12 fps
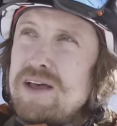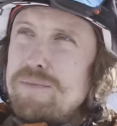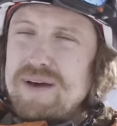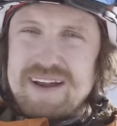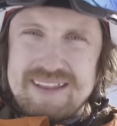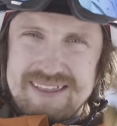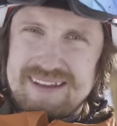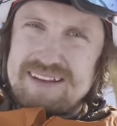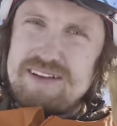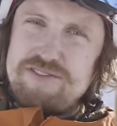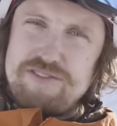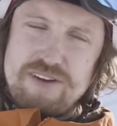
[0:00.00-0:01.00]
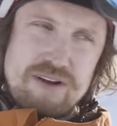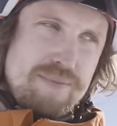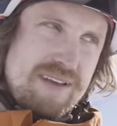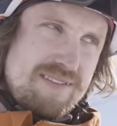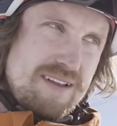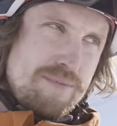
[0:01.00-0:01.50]
But I think this fear
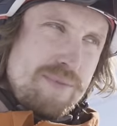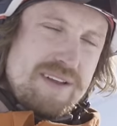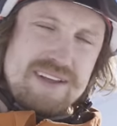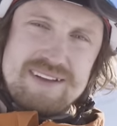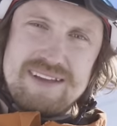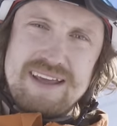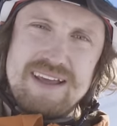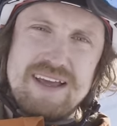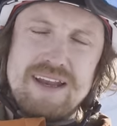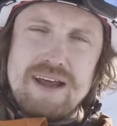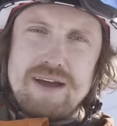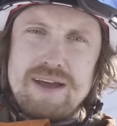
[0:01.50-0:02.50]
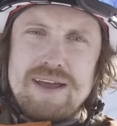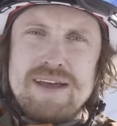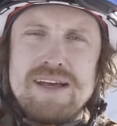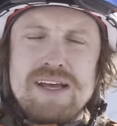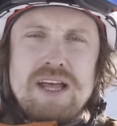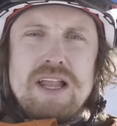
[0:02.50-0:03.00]
messed up my technique and I
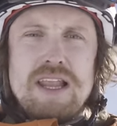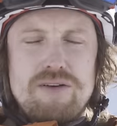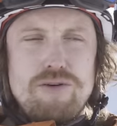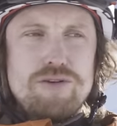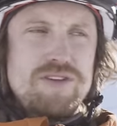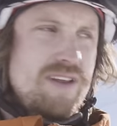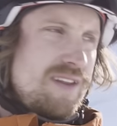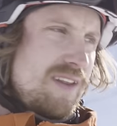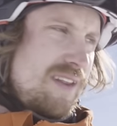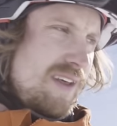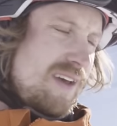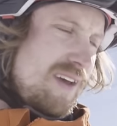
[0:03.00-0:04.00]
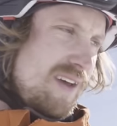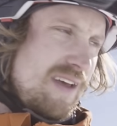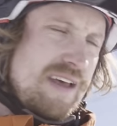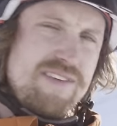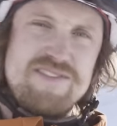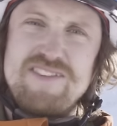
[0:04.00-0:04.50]
like rotated the
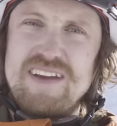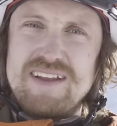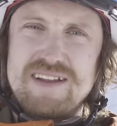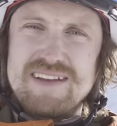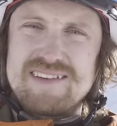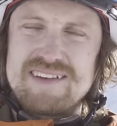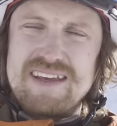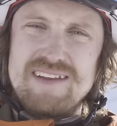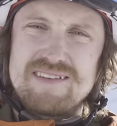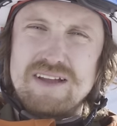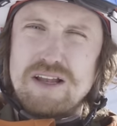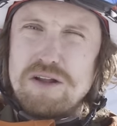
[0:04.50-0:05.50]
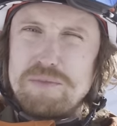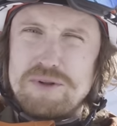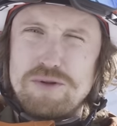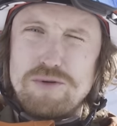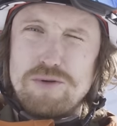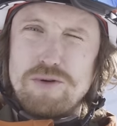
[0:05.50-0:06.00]
feet and skis a little
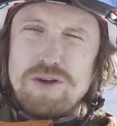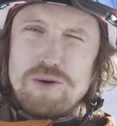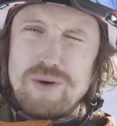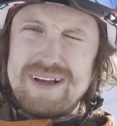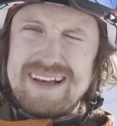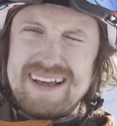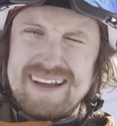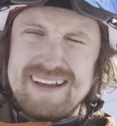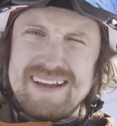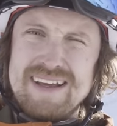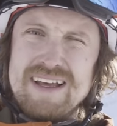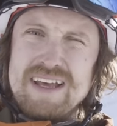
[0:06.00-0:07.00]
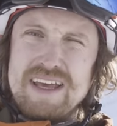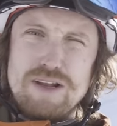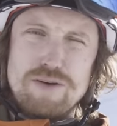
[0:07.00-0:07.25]
bit too quickly. It